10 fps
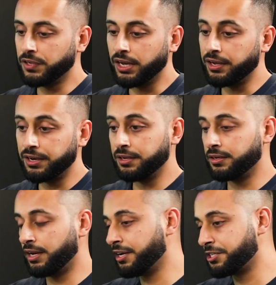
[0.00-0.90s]
Yeah, and
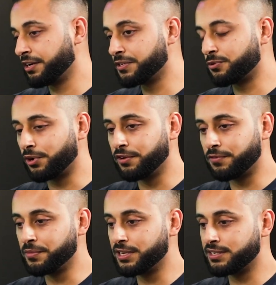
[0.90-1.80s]
then I actually have a story
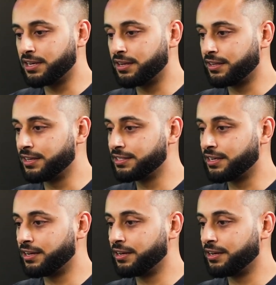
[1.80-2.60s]
from this side of things.